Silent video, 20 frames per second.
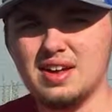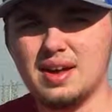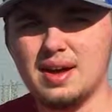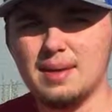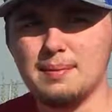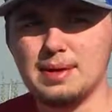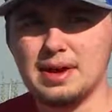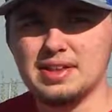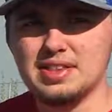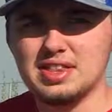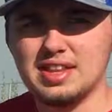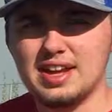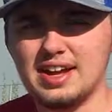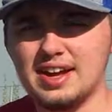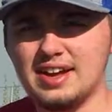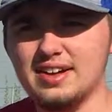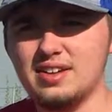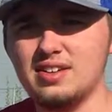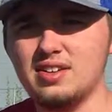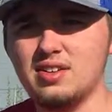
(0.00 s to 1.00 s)
about
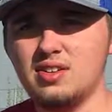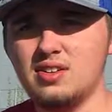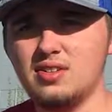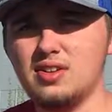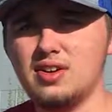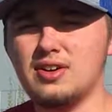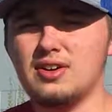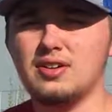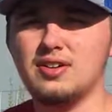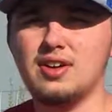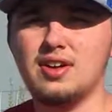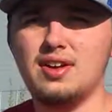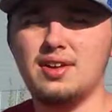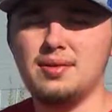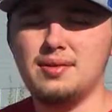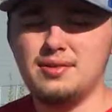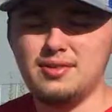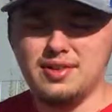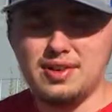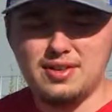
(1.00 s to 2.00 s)
that. Well,
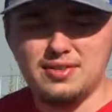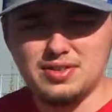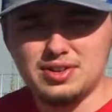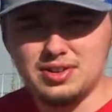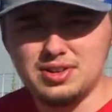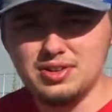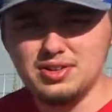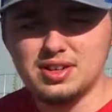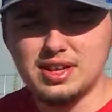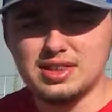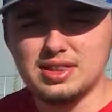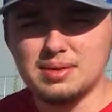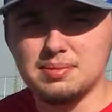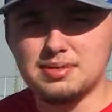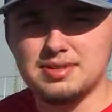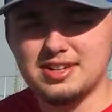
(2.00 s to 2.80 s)
if you do let them